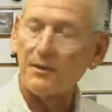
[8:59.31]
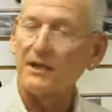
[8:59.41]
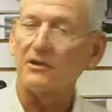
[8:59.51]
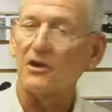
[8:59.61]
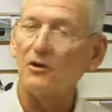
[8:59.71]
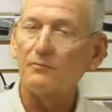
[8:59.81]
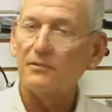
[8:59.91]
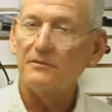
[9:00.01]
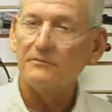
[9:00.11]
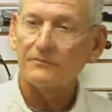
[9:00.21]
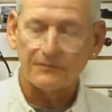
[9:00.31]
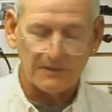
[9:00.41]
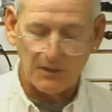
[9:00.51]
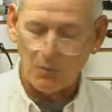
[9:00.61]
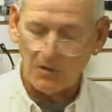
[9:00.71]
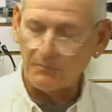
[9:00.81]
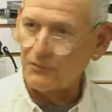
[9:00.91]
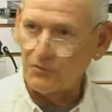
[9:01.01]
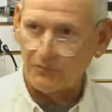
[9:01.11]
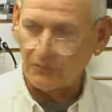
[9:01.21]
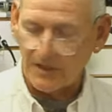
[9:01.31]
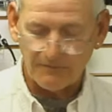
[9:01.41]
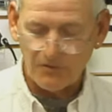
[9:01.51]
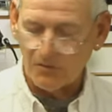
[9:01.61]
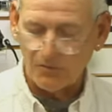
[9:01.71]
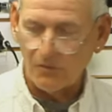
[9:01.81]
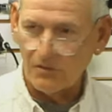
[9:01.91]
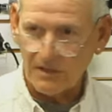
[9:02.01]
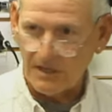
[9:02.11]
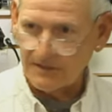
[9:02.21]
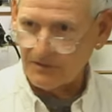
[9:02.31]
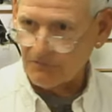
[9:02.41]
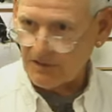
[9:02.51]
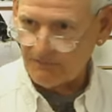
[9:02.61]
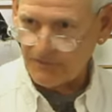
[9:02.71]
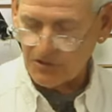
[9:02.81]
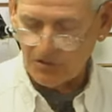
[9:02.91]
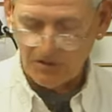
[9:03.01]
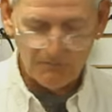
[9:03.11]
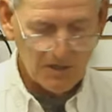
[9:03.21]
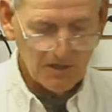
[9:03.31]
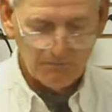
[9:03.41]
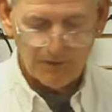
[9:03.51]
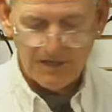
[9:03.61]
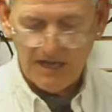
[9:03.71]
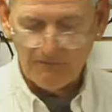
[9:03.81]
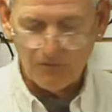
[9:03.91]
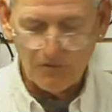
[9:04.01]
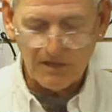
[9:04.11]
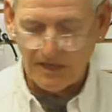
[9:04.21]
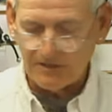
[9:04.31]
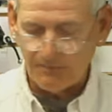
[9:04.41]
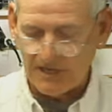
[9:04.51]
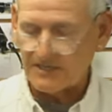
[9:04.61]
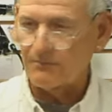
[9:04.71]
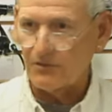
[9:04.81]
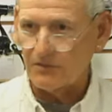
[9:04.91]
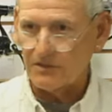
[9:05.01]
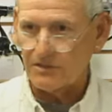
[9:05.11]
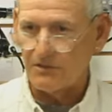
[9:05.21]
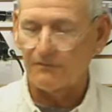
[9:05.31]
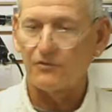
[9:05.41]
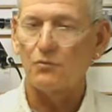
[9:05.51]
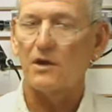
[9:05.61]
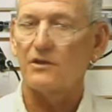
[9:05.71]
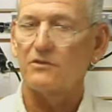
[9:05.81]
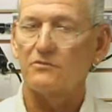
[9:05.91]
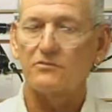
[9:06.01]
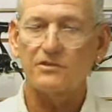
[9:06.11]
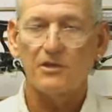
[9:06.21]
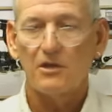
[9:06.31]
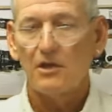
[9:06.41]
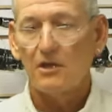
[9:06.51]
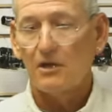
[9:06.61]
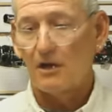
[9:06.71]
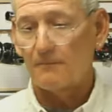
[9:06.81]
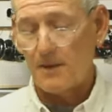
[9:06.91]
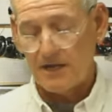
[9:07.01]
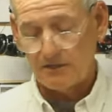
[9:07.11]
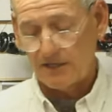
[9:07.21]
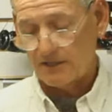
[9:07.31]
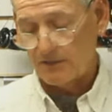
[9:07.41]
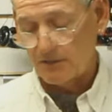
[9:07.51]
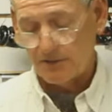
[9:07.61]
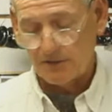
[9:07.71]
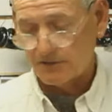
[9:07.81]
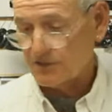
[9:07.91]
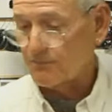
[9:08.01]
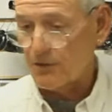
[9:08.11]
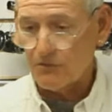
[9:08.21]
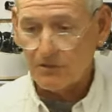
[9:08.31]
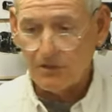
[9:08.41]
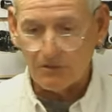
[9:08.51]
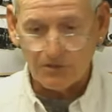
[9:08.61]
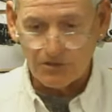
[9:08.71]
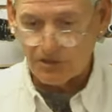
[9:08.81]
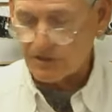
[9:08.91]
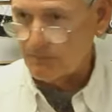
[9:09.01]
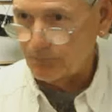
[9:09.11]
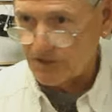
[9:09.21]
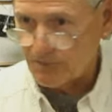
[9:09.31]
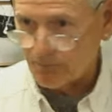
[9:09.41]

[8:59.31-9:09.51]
pink Gulp. They work beautifully. I've caught all kinds of great fish on them. But you have kinds of possibilities here. If you want to use a bait like a spearing, you can just simply